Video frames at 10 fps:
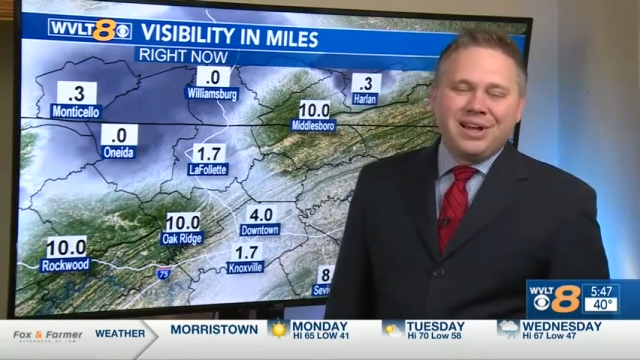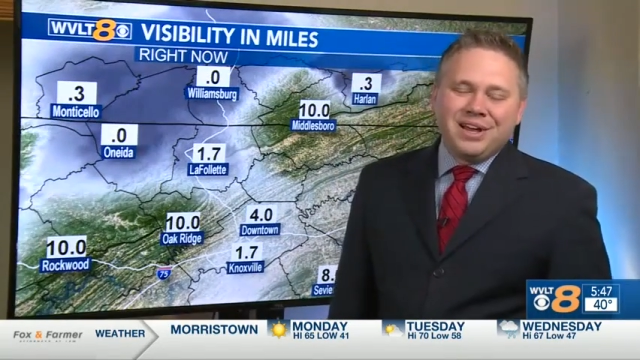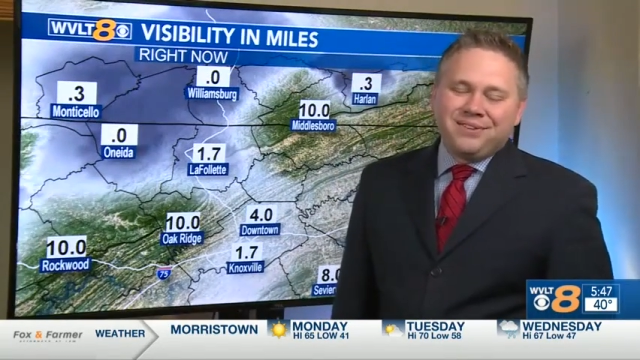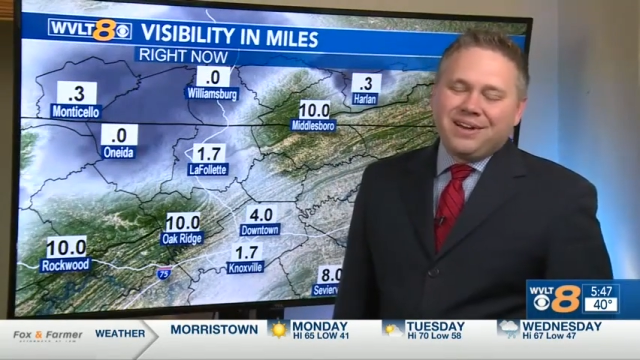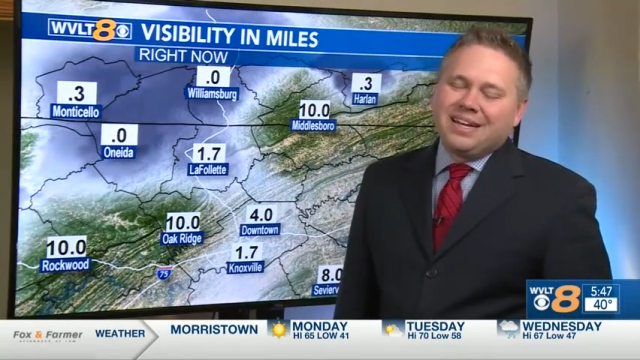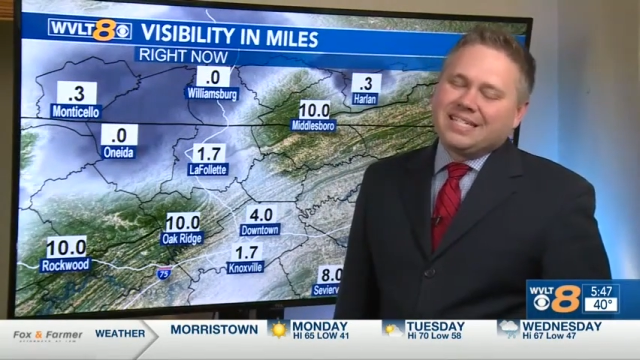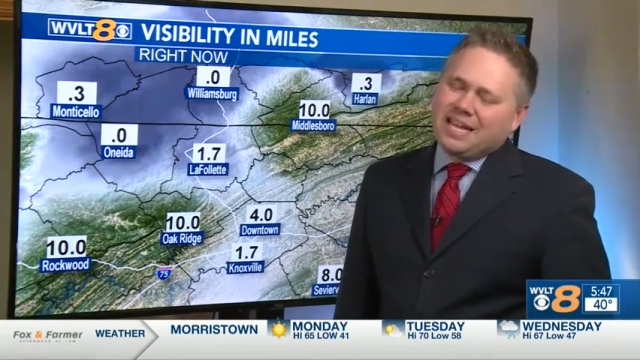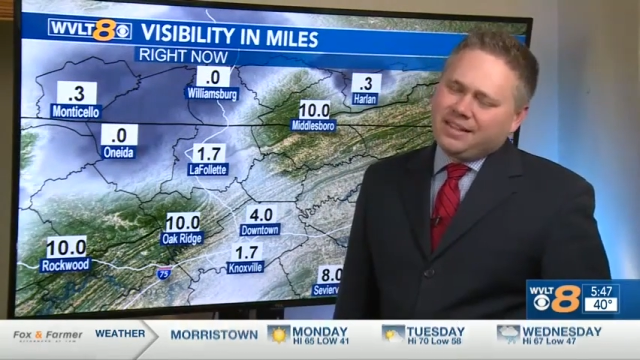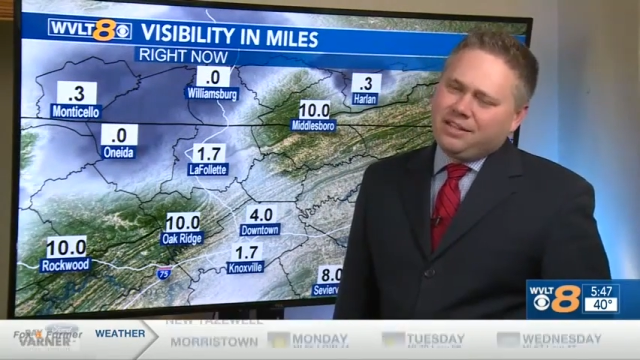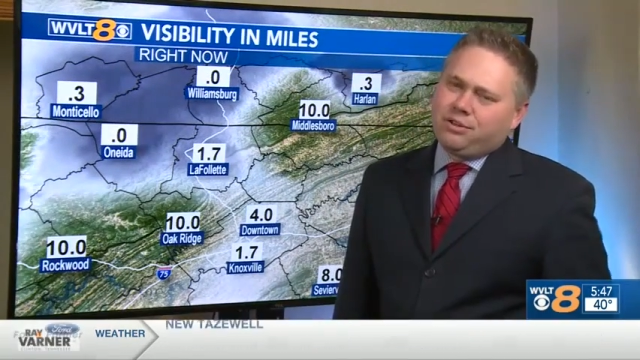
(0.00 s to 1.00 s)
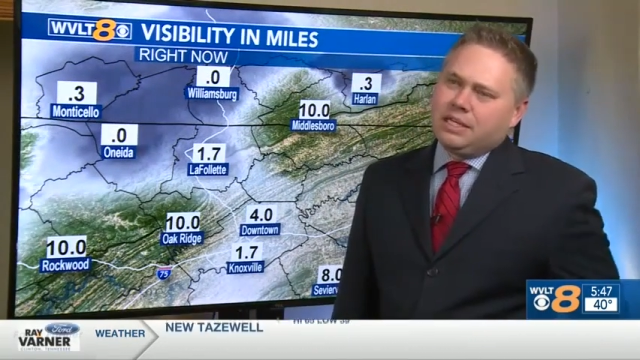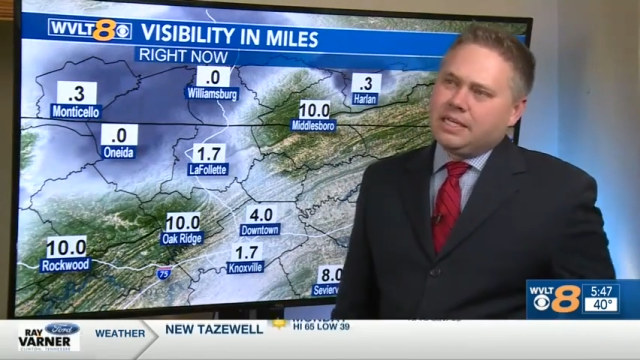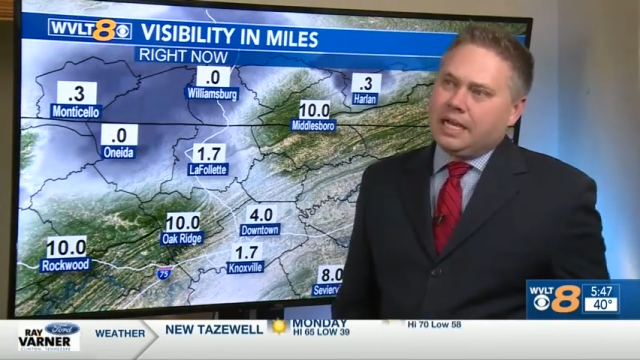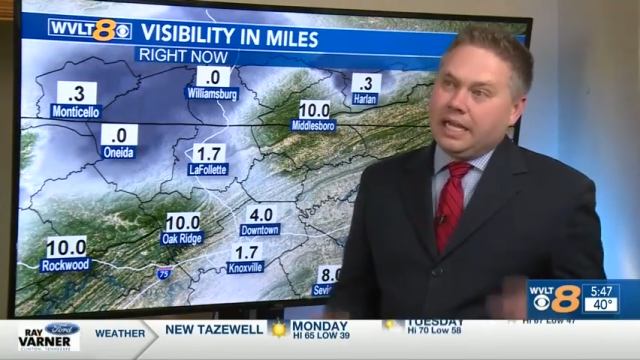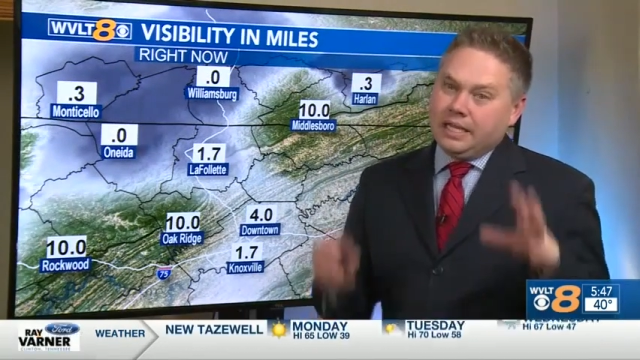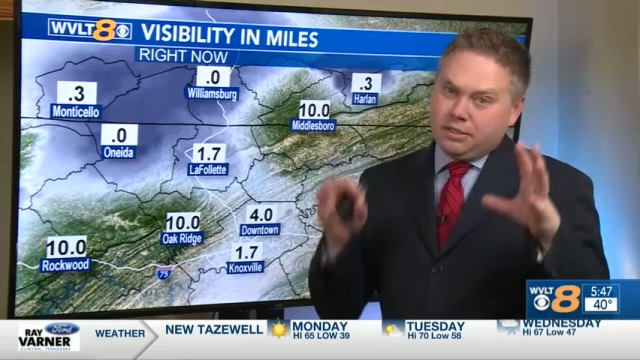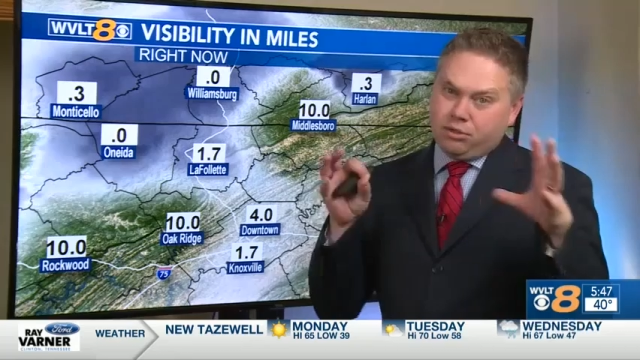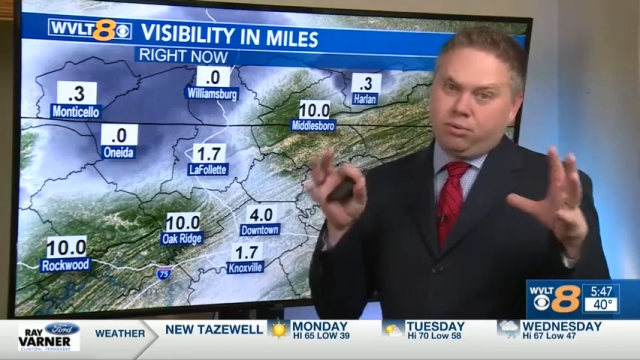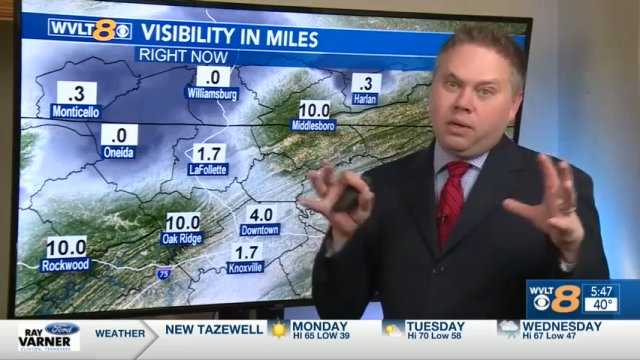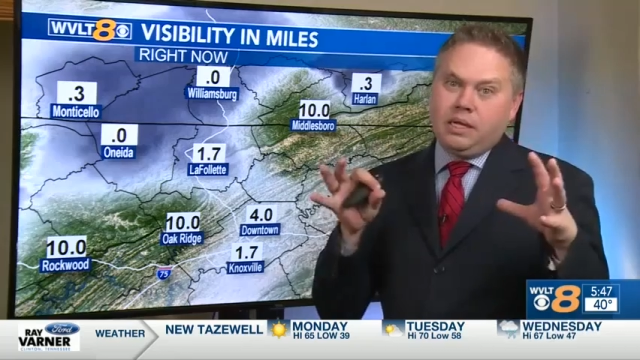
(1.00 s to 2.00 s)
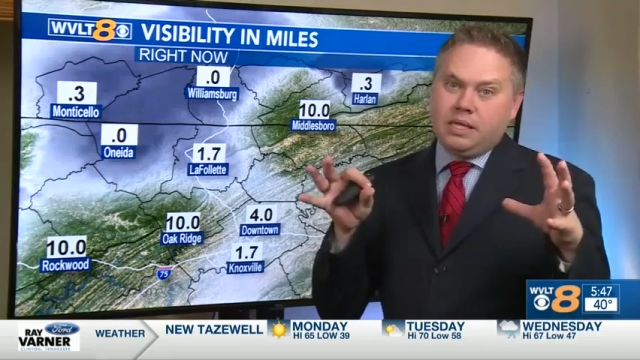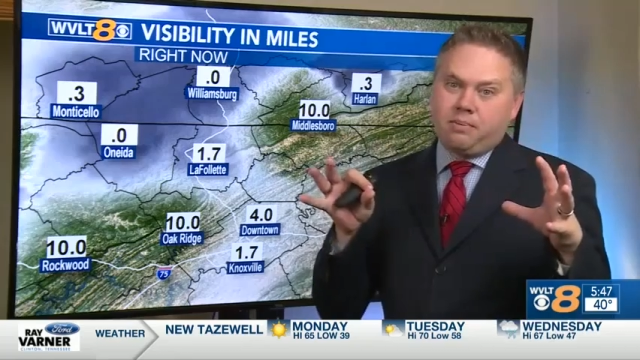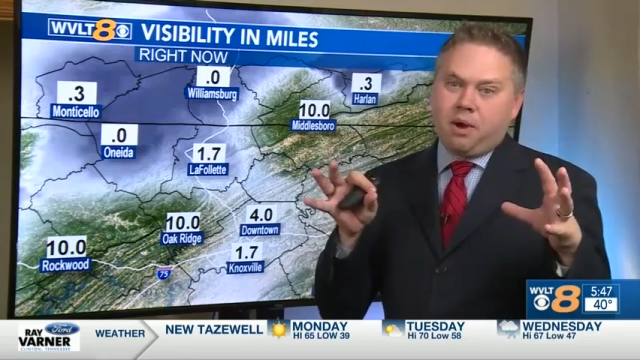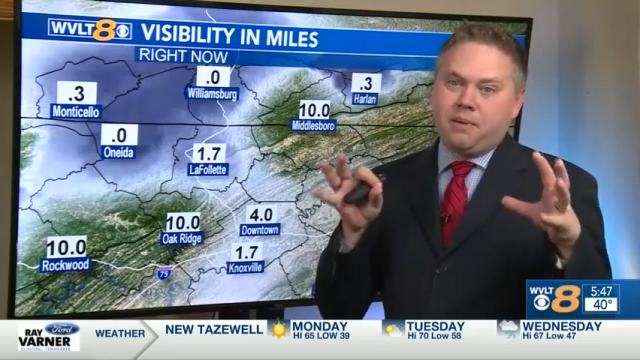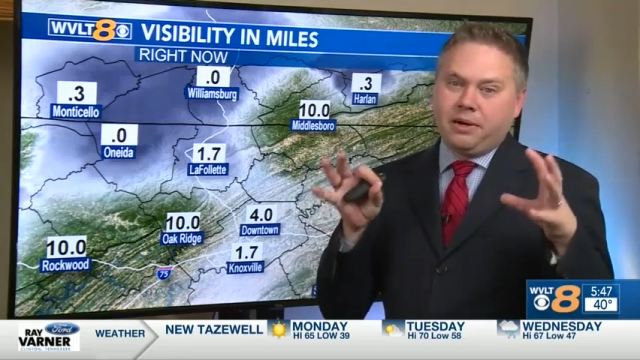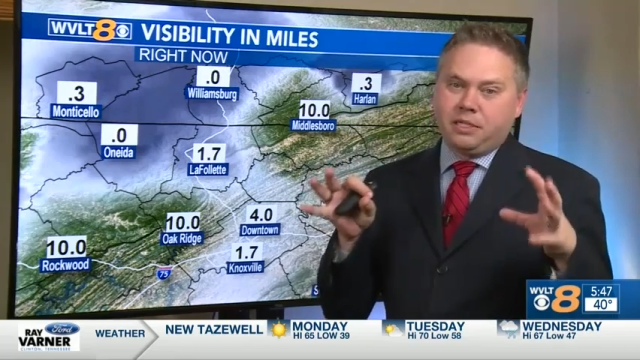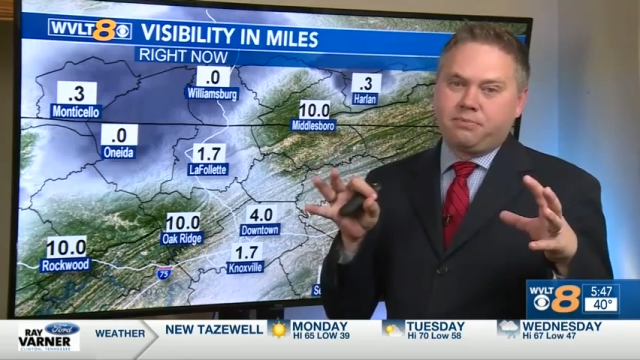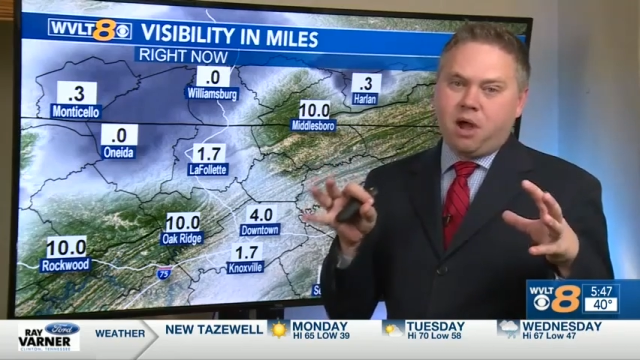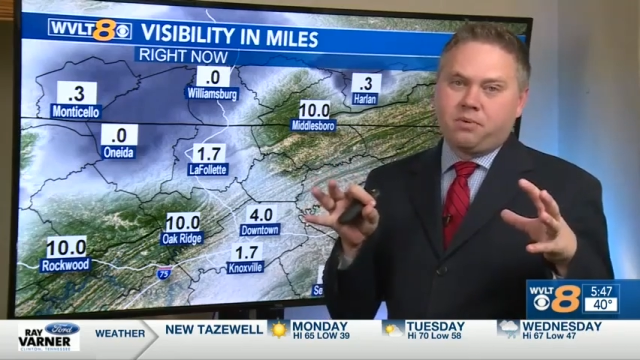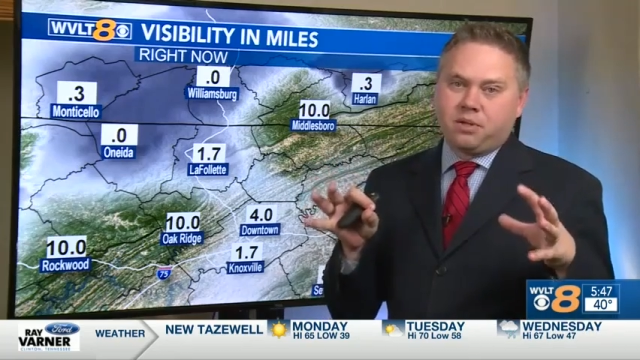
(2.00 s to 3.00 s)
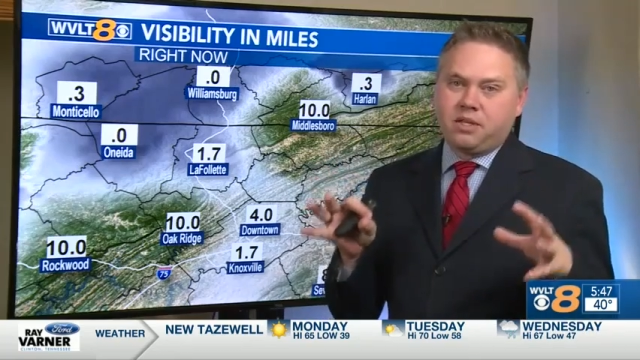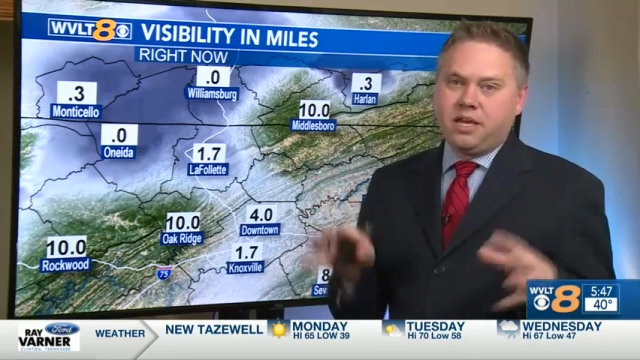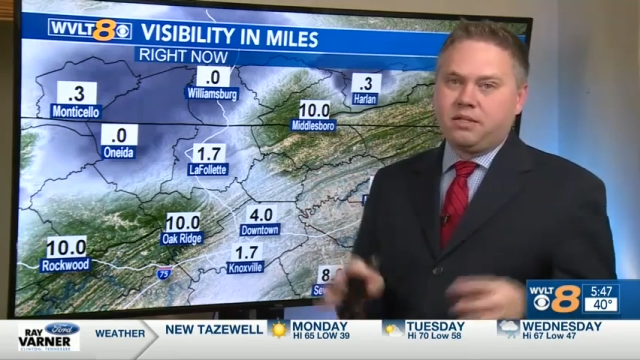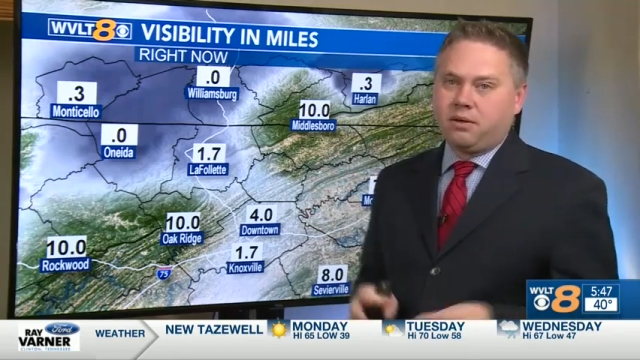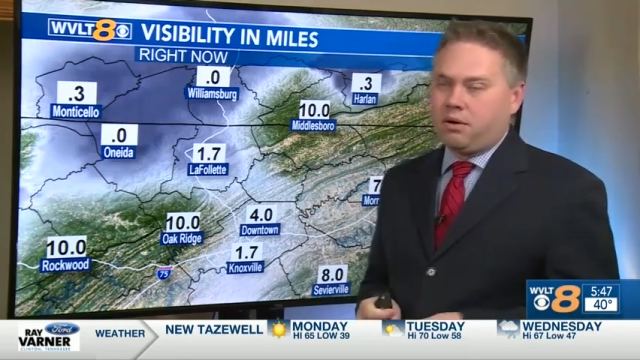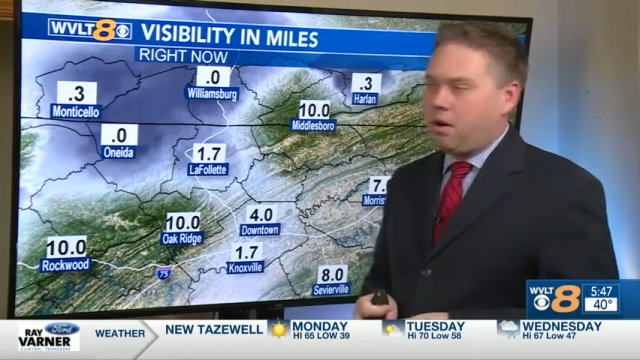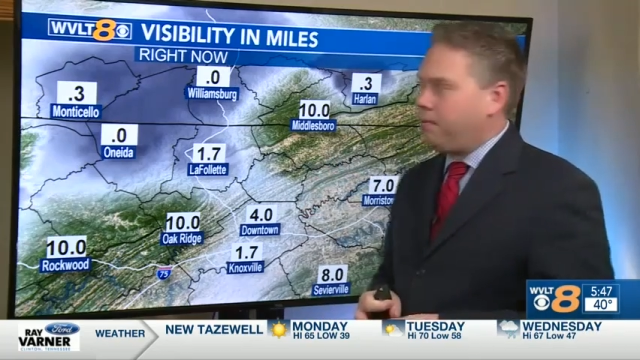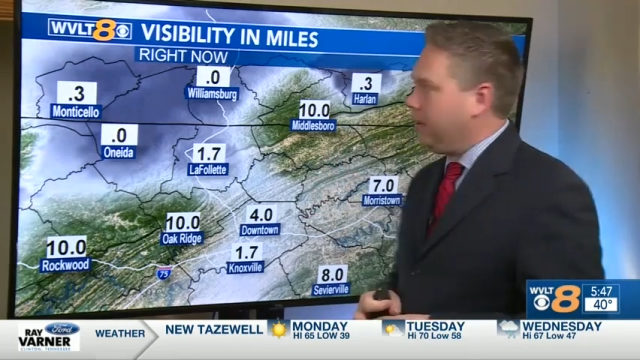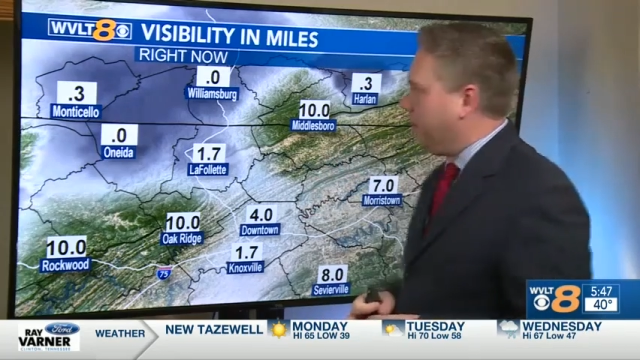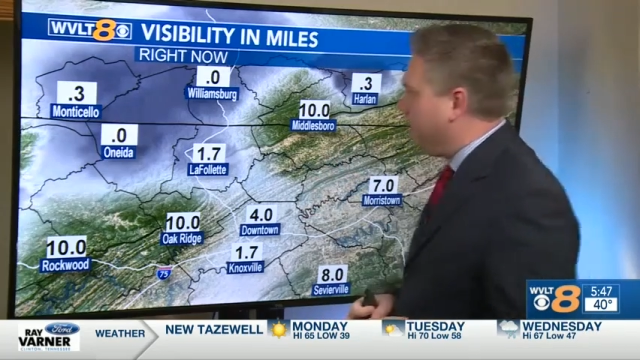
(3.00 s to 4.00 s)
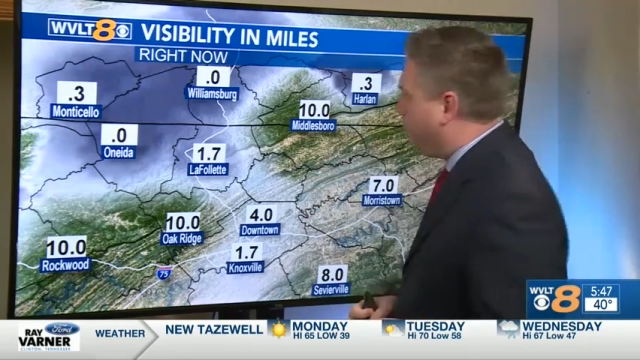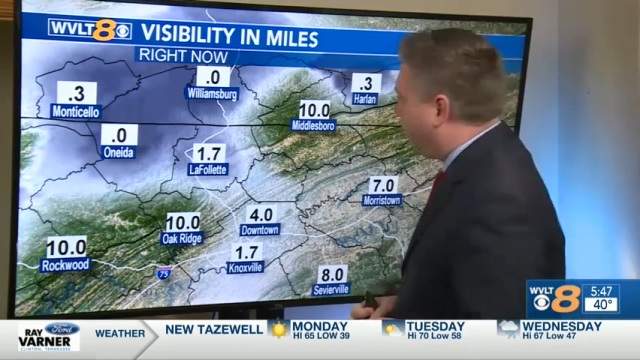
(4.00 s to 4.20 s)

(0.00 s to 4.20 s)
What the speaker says: Finally, southeastern Kentucky. This is really the primary spot where things are really the